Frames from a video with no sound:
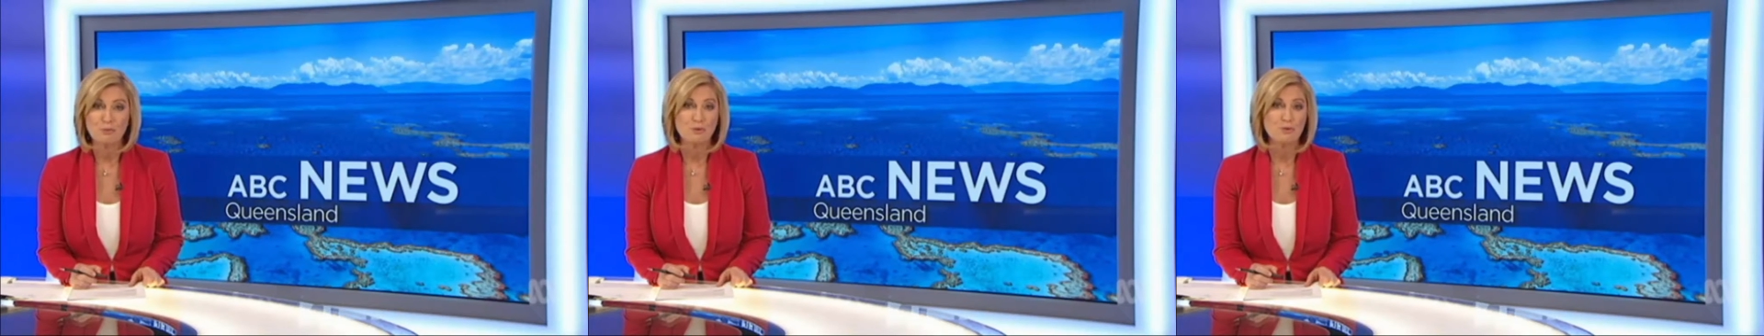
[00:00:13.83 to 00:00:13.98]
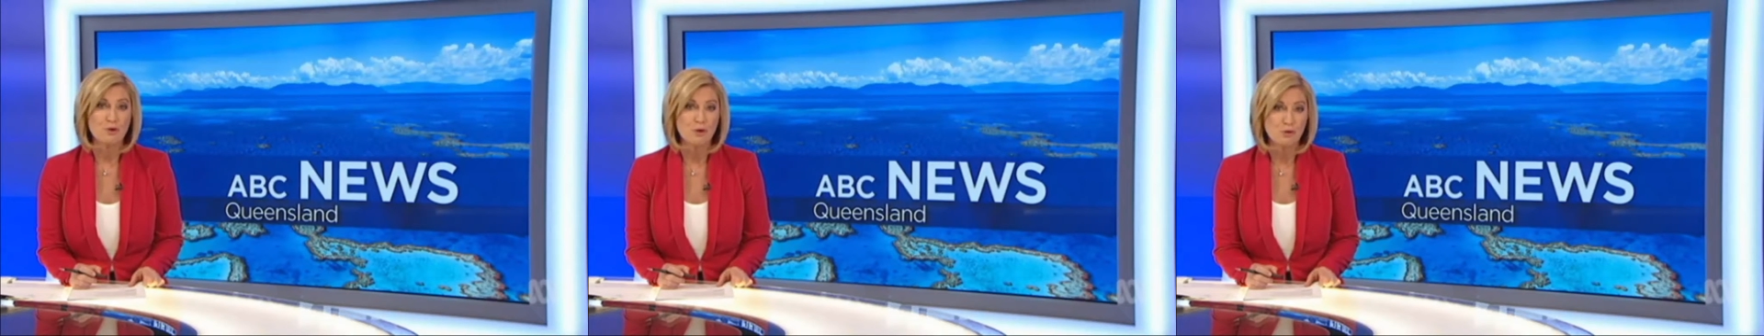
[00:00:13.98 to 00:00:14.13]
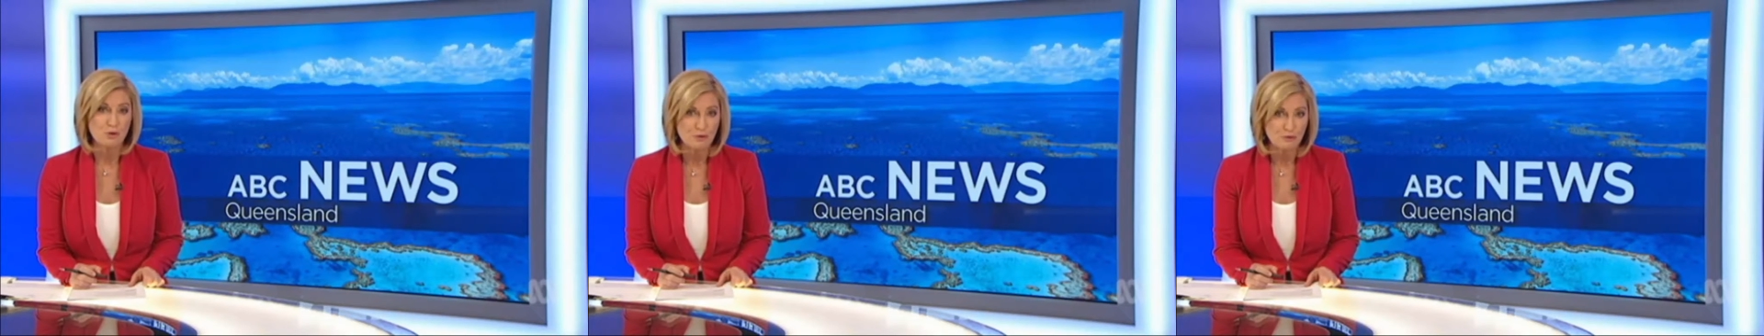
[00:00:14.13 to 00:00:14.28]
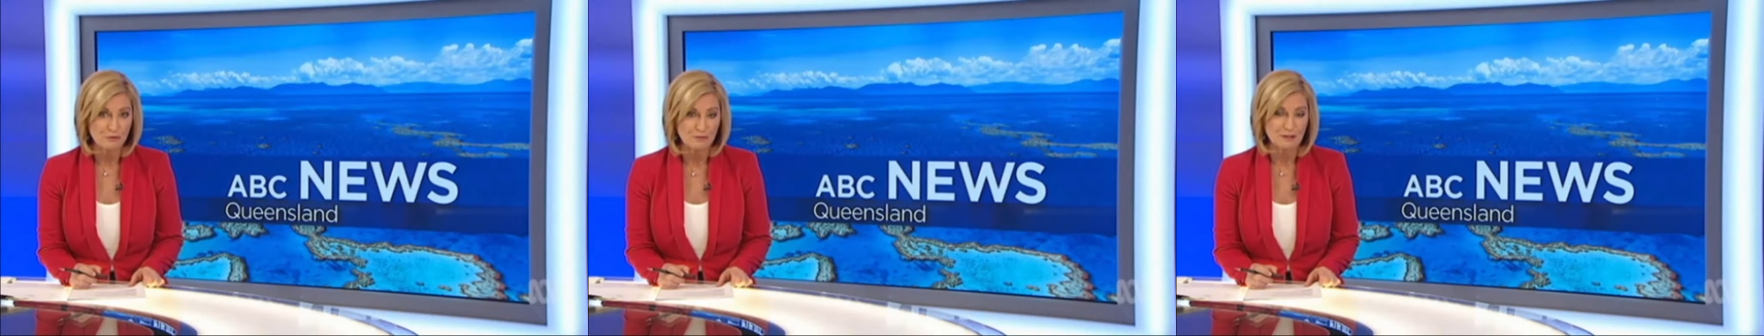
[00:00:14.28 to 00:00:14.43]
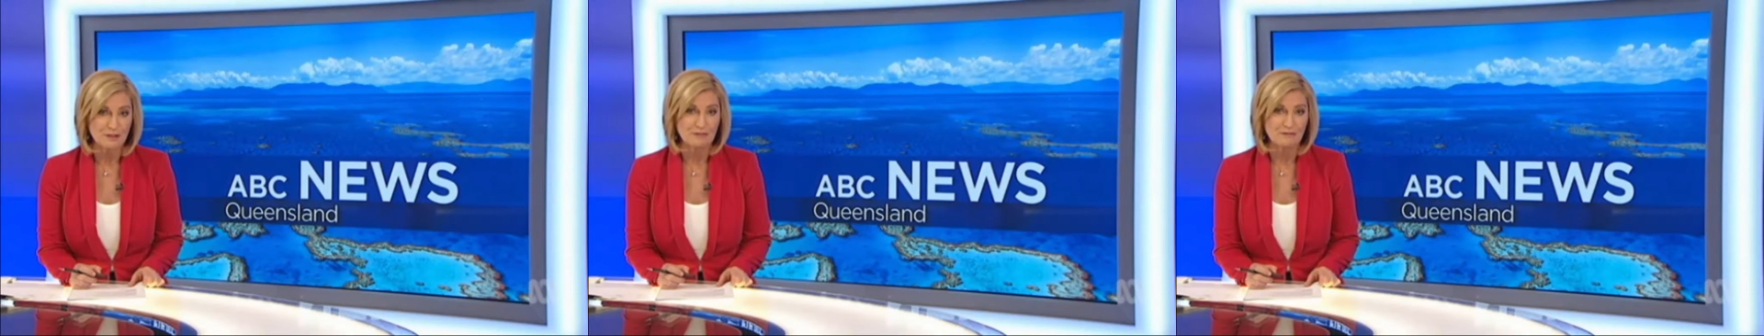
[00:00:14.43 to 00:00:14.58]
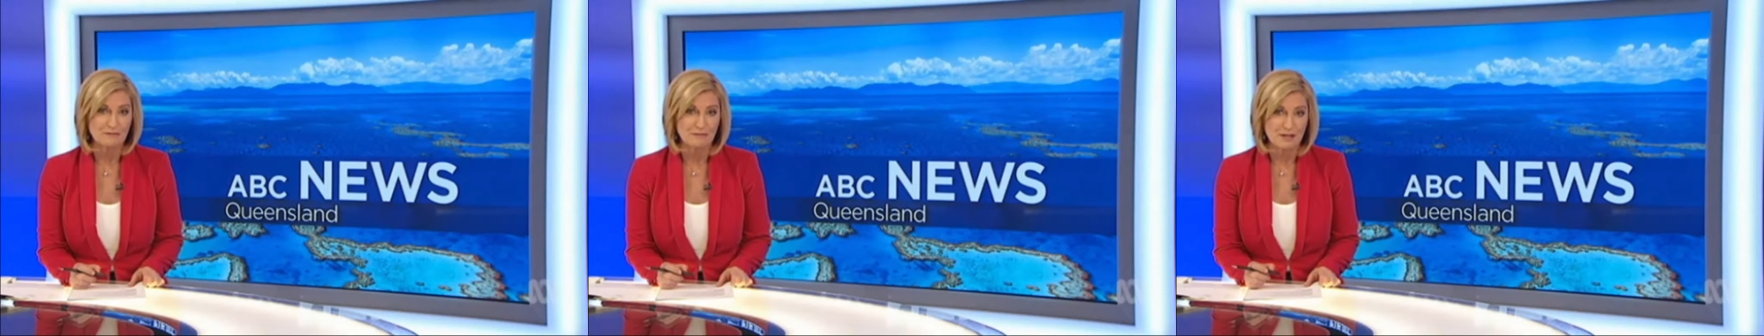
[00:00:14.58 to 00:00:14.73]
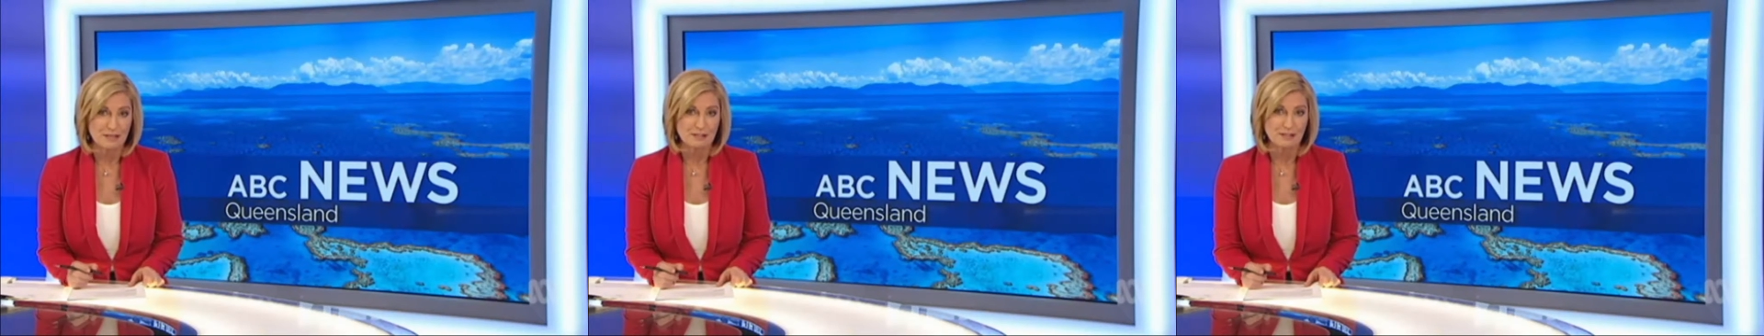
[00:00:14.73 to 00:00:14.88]
pornography
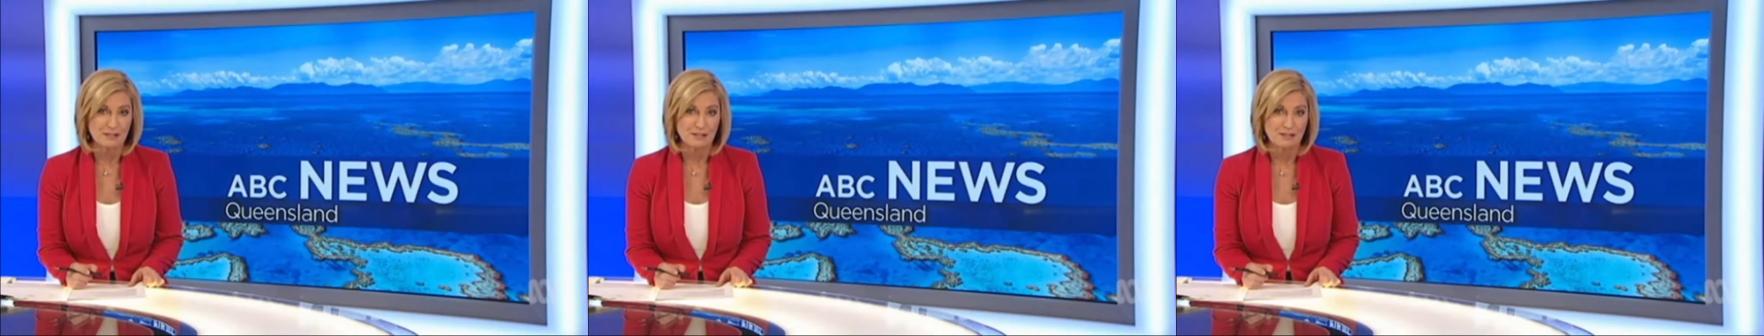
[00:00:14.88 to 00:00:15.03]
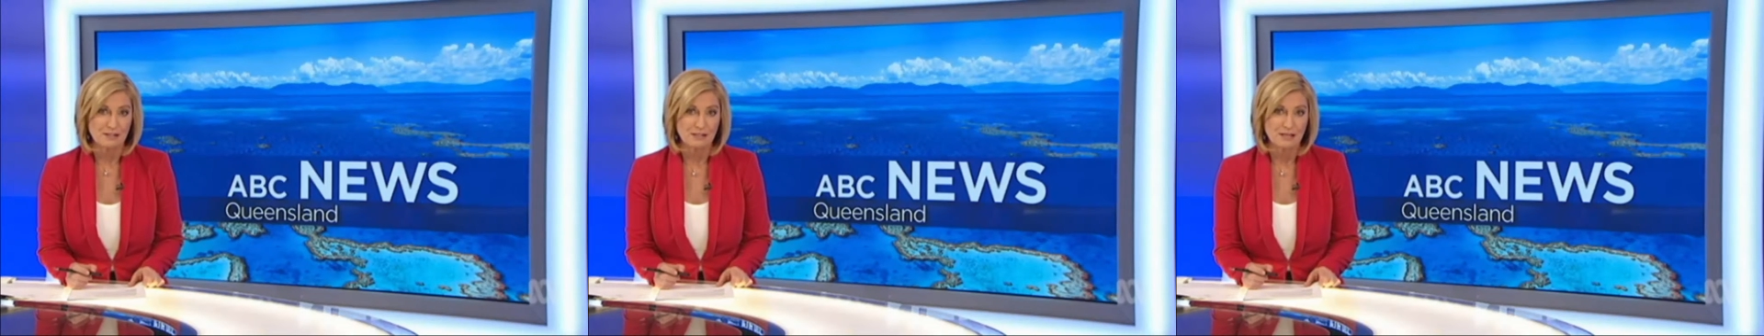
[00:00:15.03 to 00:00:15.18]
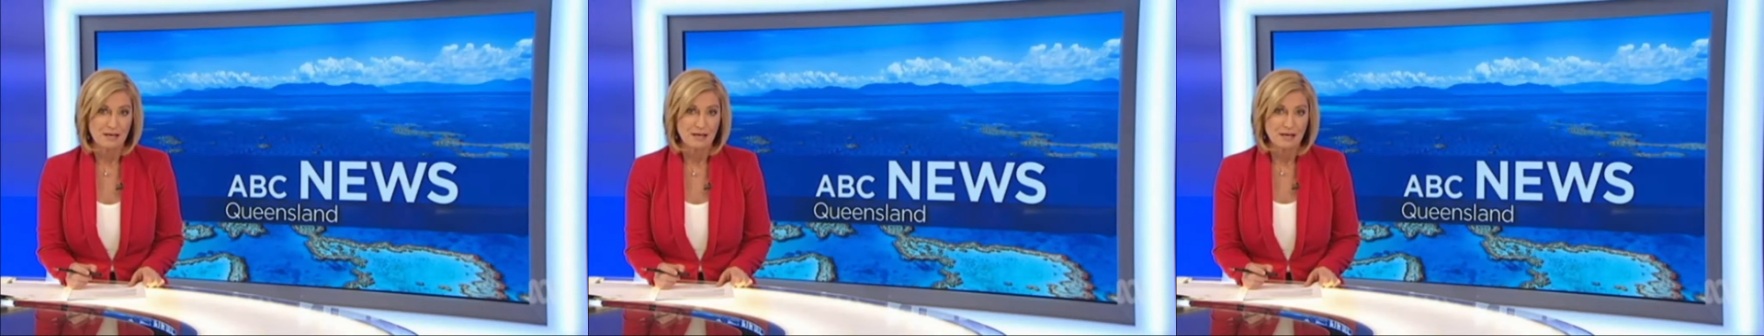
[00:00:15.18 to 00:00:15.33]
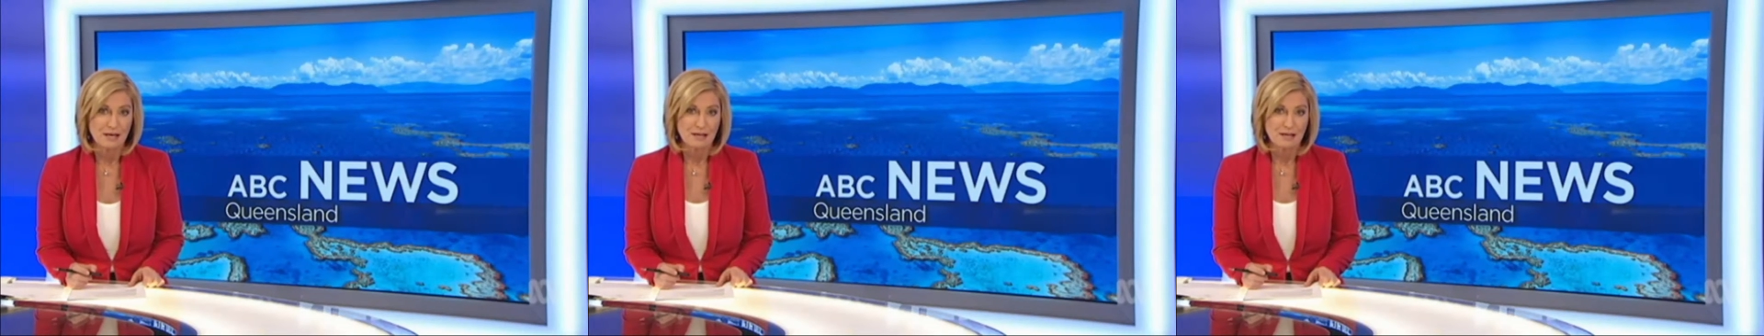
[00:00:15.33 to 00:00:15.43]
offences.